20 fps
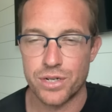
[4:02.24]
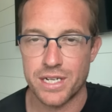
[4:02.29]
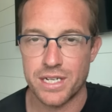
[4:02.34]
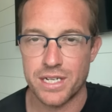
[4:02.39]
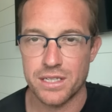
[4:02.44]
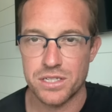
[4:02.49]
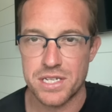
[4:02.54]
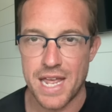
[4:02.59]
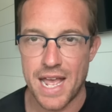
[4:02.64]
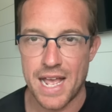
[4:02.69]

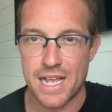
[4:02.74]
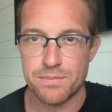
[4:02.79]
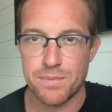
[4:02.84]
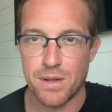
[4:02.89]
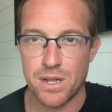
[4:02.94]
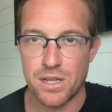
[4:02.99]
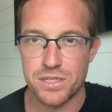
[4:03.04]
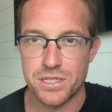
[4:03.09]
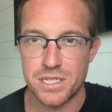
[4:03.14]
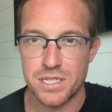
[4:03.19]
ridiculous tax
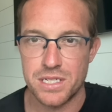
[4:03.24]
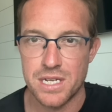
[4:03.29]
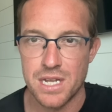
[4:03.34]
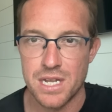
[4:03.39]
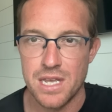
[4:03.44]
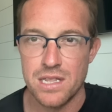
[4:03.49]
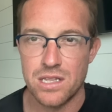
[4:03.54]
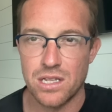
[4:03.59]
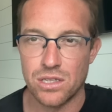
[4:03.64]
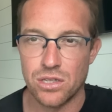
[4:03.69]
policies,
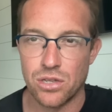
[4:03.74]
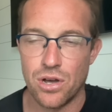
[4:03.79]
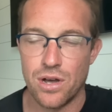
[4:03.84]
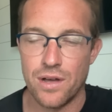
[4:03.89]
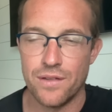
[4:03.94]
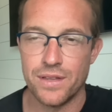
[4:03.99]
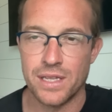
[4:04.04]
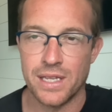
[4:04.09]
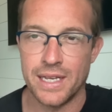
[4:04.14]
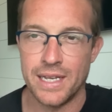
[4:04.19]
the
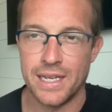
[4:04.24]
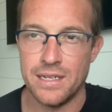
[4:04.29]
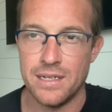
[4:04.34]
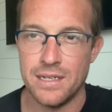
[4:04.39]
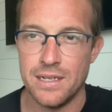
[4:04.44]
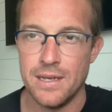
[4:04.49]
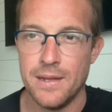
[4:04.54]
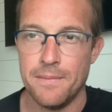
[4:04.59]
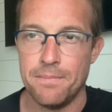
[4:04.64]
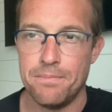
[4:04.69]
law of the land,
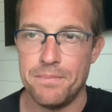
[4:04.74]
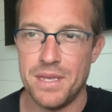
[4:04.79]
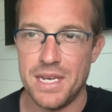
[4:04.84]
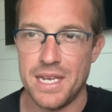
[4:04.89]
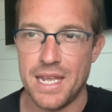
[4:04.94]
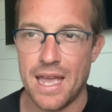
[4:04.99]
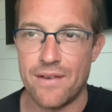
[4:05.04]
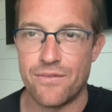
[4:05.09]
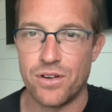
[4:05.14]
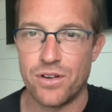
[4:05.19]

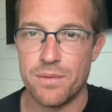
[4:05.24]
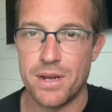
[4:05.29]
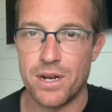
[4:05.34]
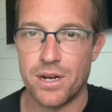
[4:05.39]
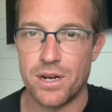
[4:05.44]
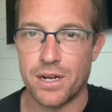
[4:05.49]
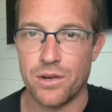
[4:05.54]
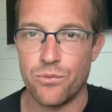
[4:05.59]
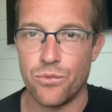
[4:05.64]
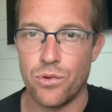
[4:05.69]
meaning every
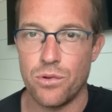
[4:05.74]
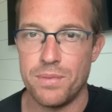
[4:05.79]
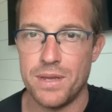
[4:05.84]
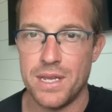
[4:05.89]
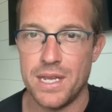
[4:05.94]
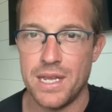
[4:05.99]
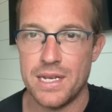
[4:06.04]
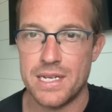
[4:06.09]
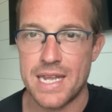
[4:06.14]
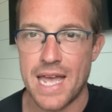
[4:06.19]
American will
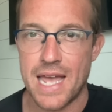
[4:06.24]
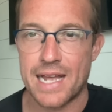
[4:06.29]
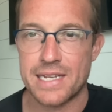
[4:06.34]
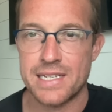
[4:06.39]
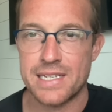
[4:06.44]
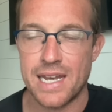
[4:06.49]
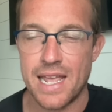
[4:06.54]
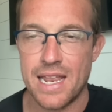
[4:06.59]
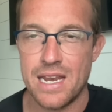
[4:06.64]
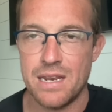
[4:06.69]
be
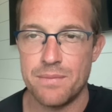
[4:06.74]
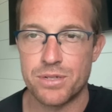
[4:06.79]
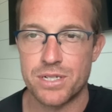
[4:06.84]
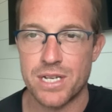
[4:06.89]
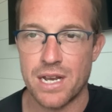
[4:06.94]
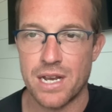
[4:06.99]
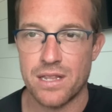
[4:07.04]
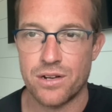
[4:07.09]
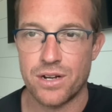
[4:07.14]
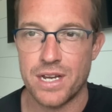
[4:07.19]
taxed at
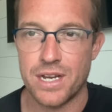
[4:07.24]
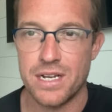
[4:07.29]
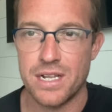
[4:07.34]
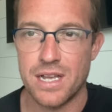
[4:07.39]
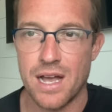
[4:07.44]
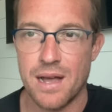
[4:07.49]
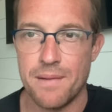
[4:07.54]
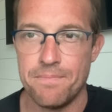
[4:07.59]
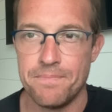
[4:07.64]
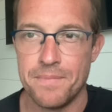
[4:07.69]
80% of their
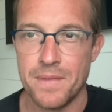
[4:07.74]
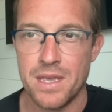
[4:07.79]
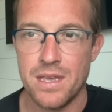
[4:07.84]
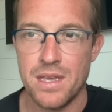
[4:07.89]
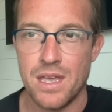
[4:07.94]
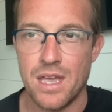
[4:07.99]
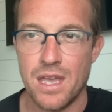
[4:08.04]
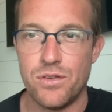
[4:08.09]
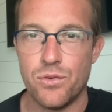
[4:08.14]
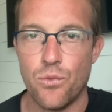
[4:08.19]
income.
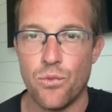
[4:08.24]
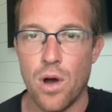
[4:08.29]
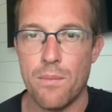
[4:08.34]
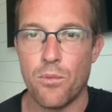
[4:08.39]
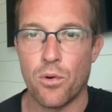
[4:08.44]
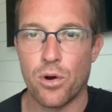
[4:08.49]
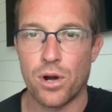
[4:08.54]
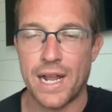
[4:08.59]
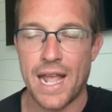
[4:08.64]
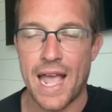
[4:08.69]
If you
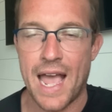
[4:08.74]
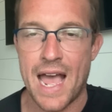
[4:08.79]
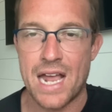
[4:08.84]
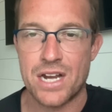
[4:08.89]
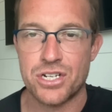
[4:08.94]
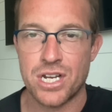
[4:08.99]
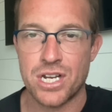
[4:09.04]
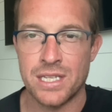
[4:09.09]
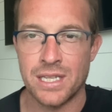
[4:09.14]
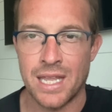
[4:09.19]
want more
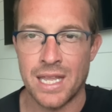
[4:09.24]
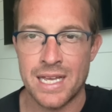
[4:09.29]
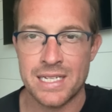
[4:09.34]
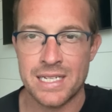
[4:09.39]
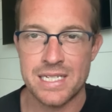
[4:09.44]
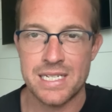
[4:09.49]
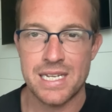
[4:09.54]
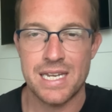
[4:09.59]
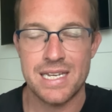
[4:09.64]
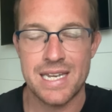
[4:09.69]
cash and
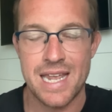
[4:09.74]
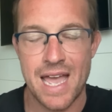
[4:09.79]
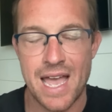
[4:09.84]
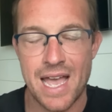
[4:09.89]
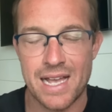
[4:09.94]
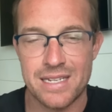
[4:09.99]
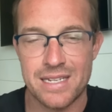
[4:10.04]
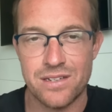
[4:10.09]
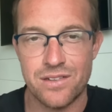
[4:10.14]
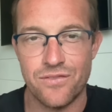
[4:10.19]
Lex,
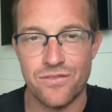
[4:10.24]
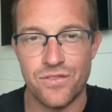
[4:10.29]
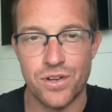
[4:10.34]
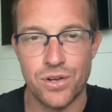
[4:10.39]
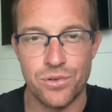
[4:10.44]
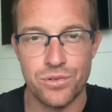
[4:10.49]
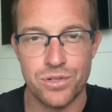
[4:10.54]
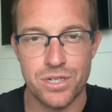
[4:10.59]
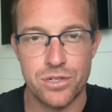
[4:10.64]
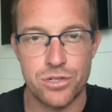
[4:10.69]
tax,
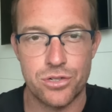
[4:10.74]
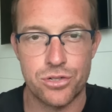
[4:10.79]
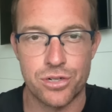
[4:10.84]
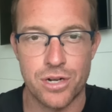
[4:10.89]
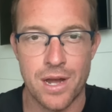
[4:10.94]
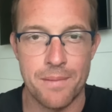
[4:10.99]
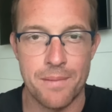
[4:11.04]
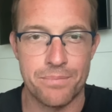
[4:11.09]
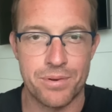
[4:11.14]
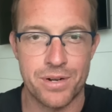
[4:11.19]
vote
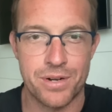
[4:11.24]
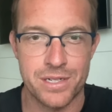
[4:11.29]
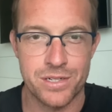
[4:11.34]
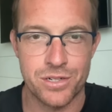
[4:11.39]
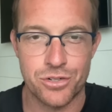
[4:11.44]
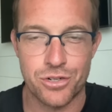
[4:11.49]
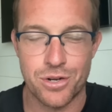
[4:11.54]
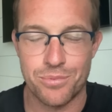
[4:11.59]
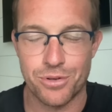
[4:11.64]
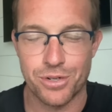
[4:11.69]
Trump.
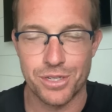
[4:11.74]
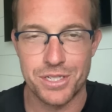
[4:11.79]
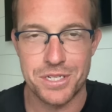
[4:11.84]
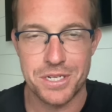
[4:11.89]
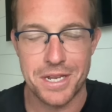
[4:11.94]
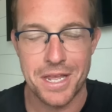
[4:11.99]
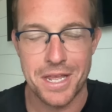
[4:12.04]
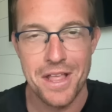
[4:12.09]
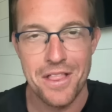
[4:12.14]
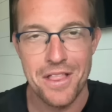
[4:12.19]
President Trump
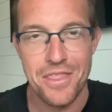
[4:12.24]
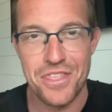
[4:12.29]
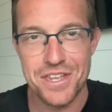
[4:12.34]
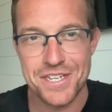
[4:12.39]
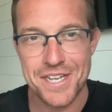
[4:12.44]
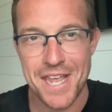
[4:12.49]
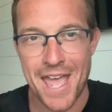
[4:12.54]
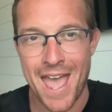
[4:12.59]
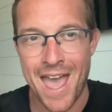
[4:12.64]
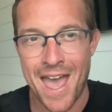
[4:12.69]
releasing
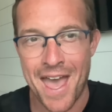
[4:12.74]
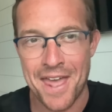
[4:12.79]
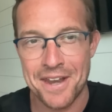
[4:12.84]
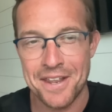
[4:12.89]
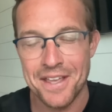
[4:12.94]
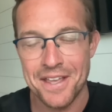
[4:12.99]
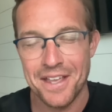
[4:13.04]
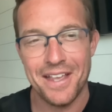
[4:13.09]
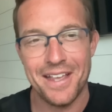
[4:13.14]
this ad